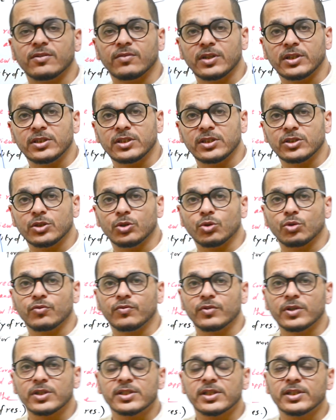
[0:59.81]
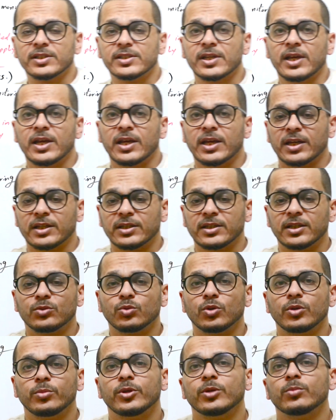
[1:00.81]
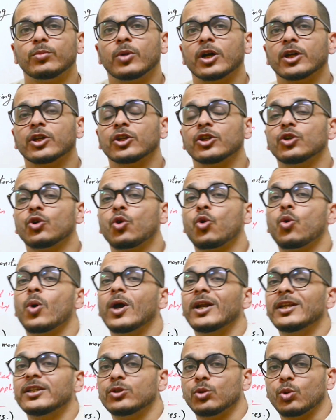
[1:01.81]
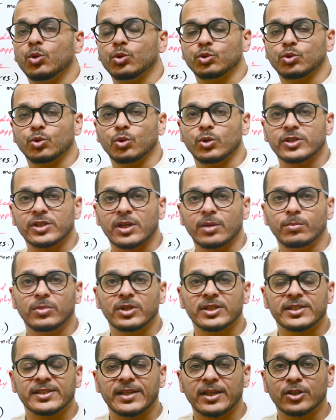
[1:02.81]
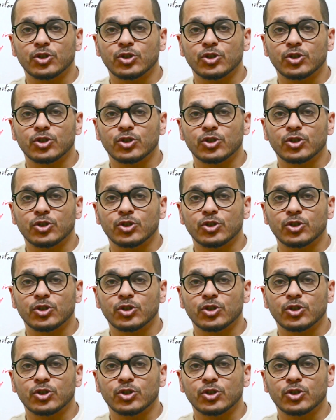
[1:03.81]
the validity of results, and that will be by quality control samples